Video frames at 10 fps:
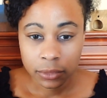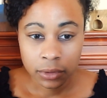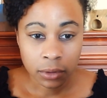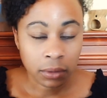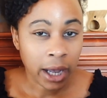
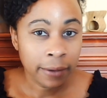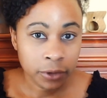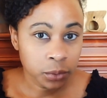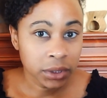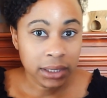So
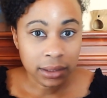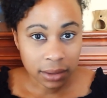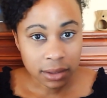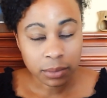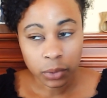after reading
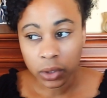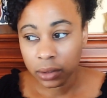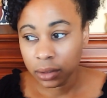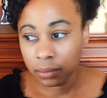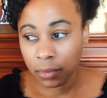this
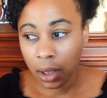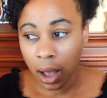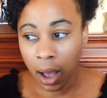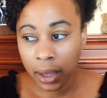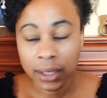book,
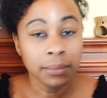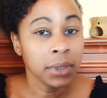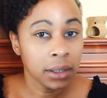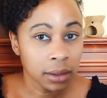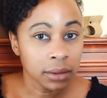I
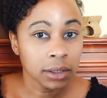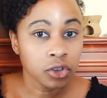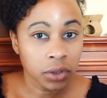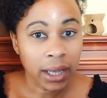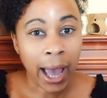immediately
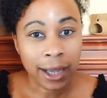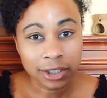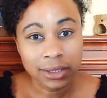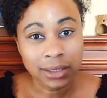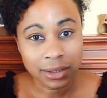took
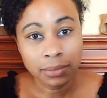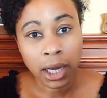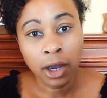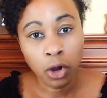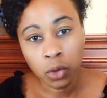action into
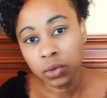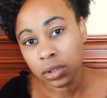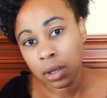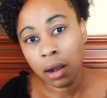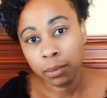my own
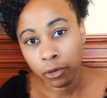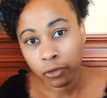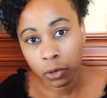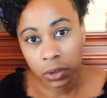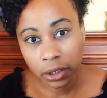stock
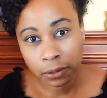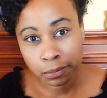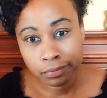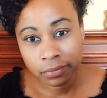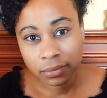portfolio.
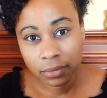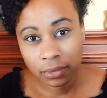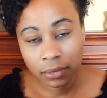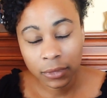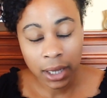
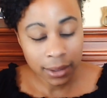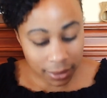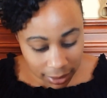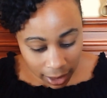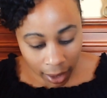
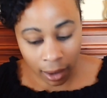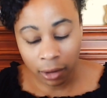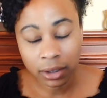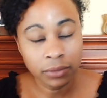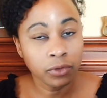That's
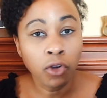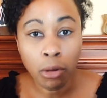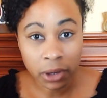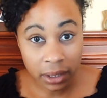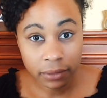how
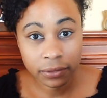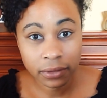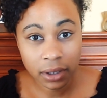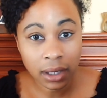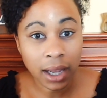informative
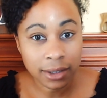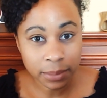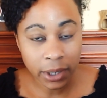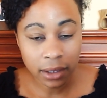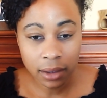it has
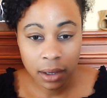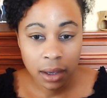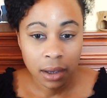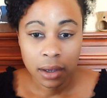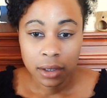been.
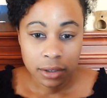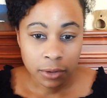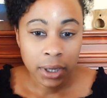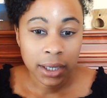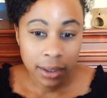
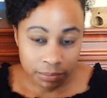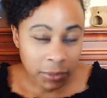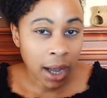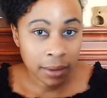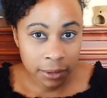So I
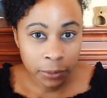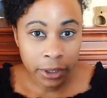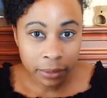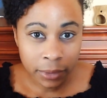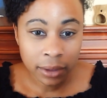highly
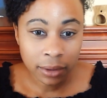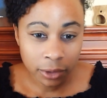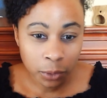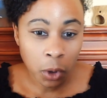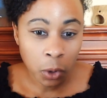
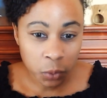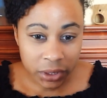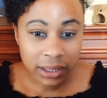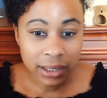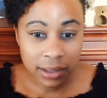recommend you all
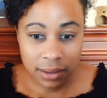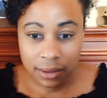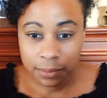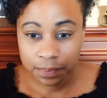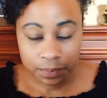read this.